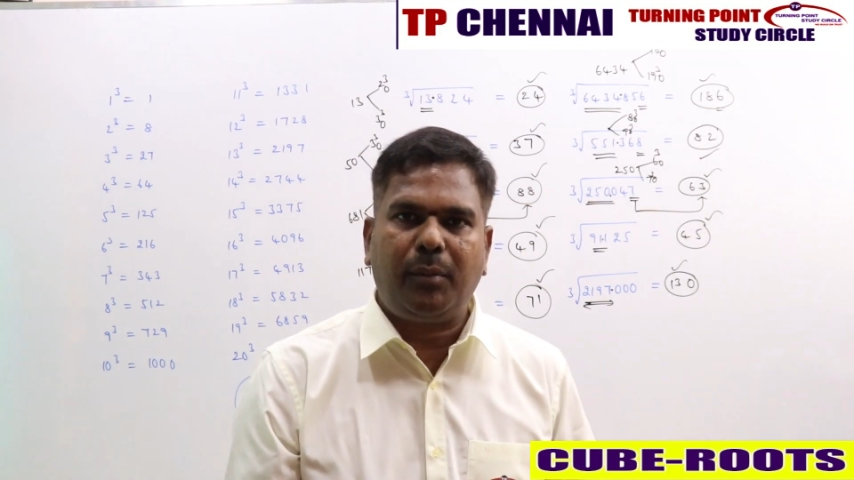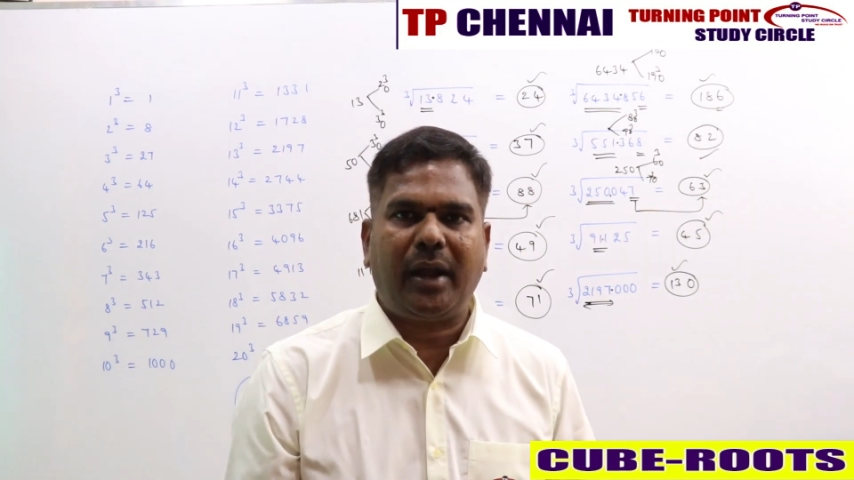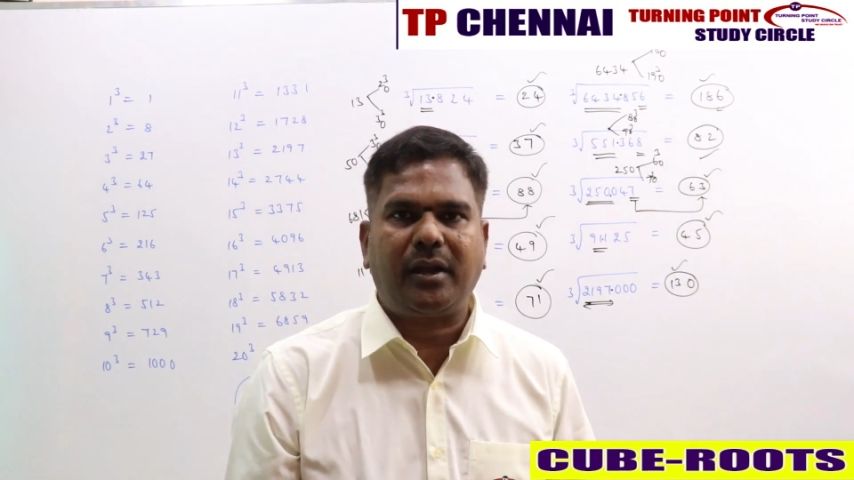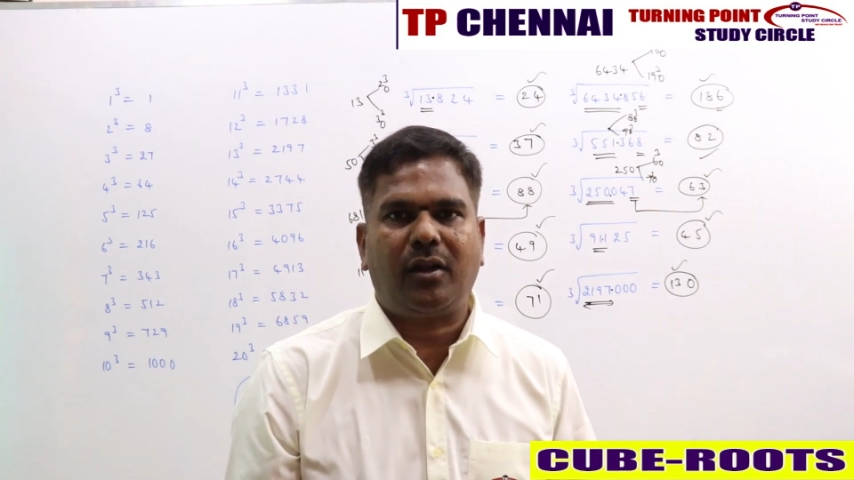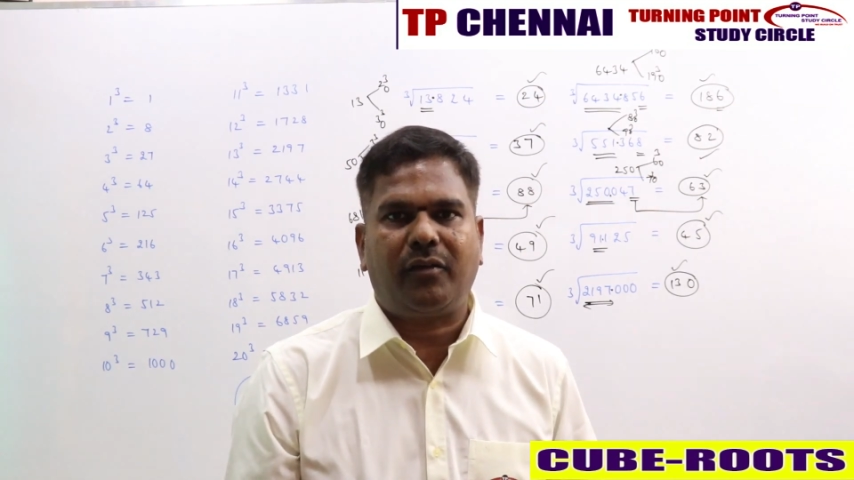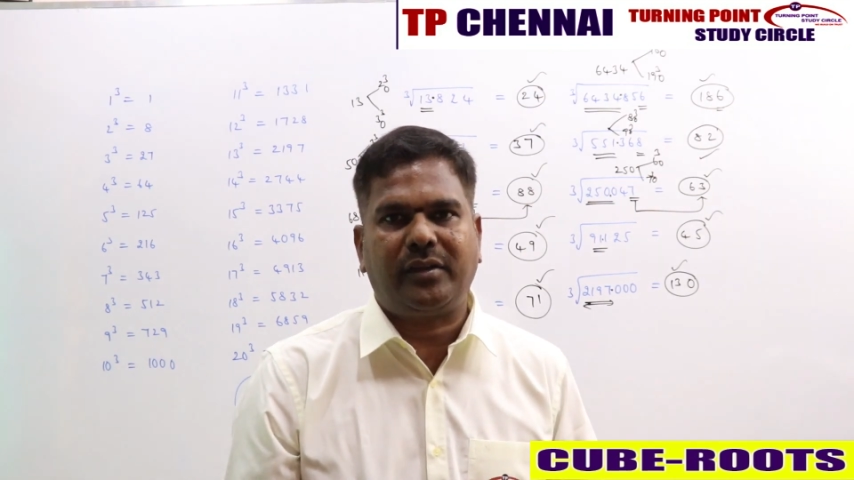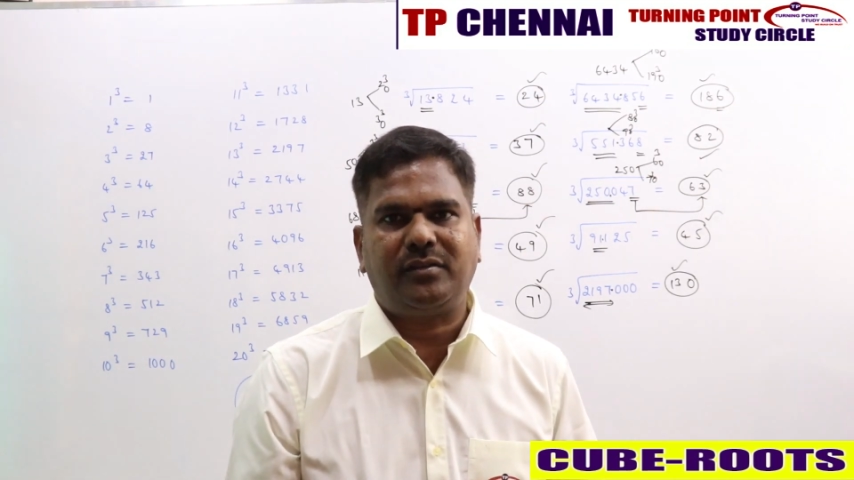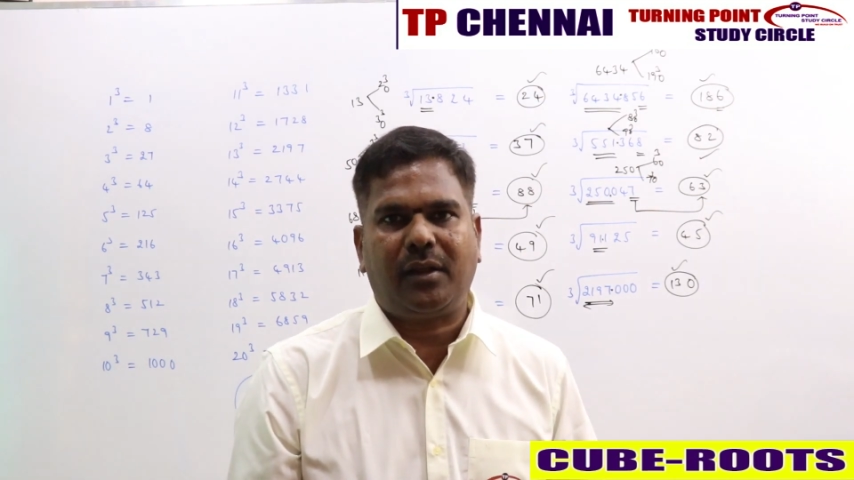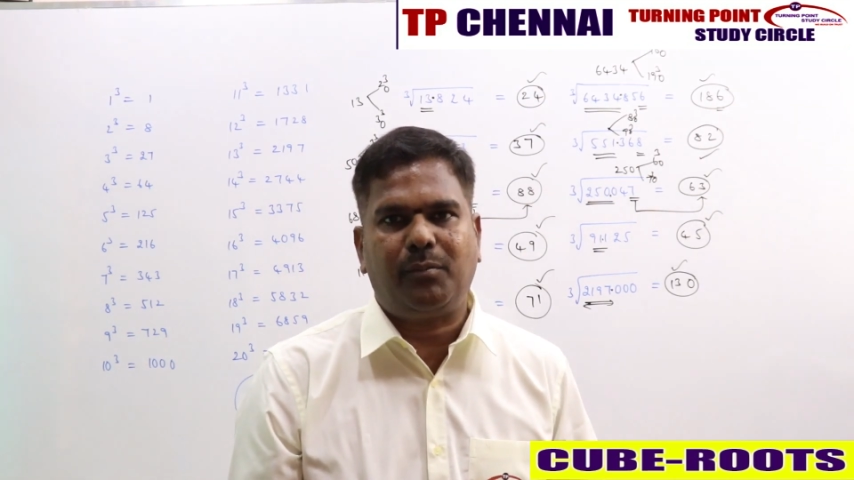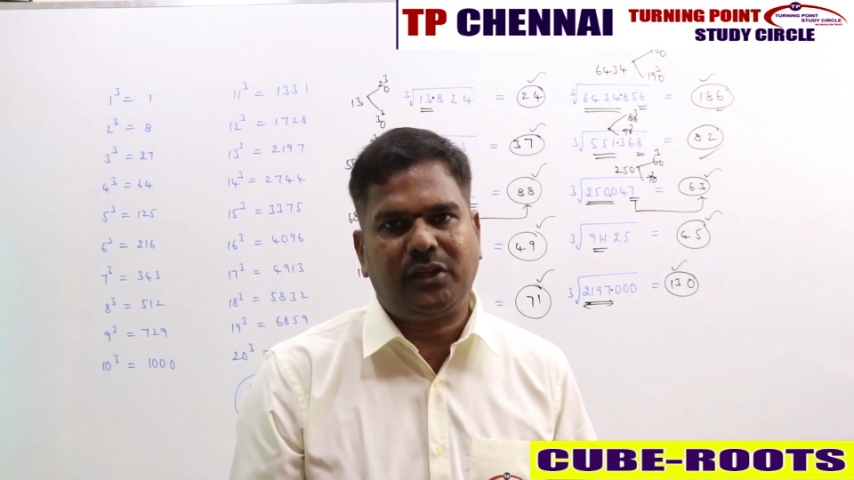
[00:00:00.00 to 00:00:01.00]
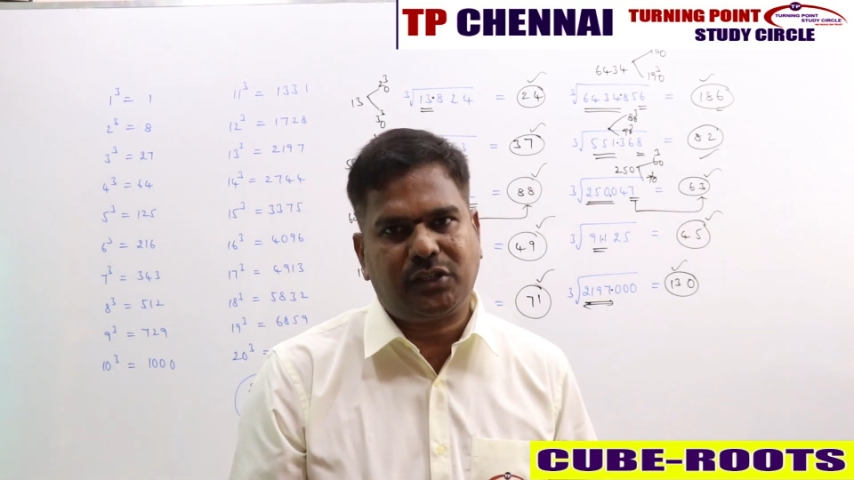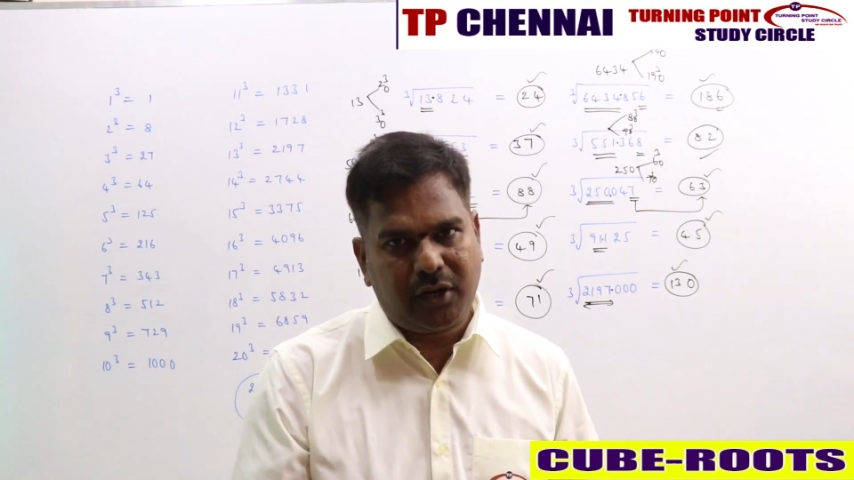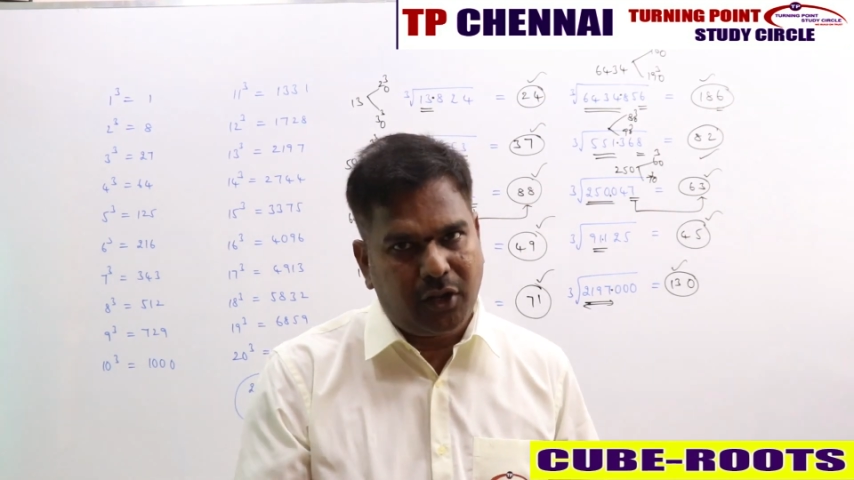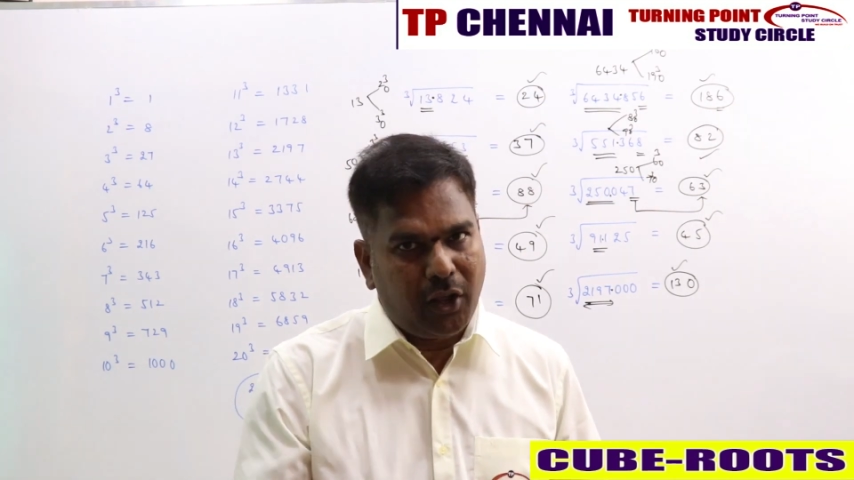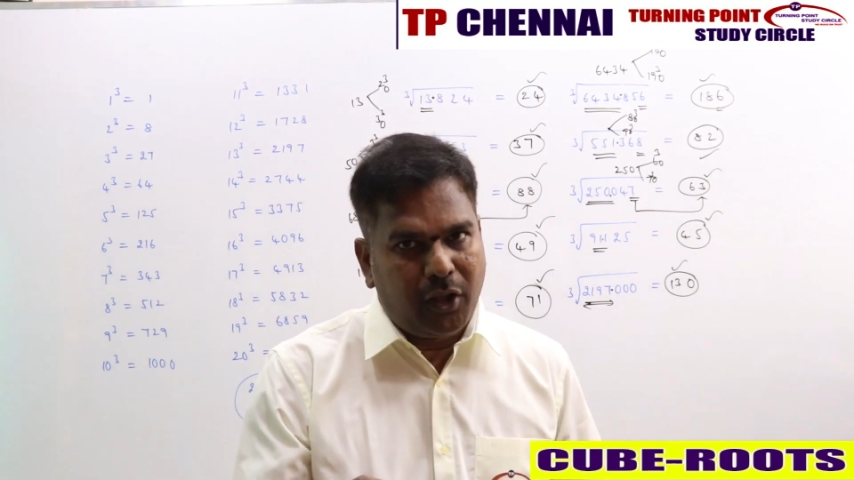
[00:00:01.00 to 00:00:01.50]
pattern of
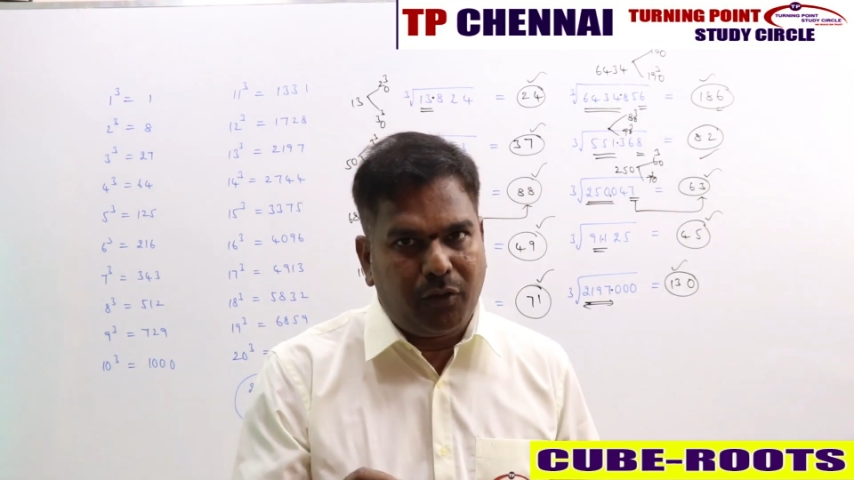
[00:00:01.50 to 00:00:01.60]
examination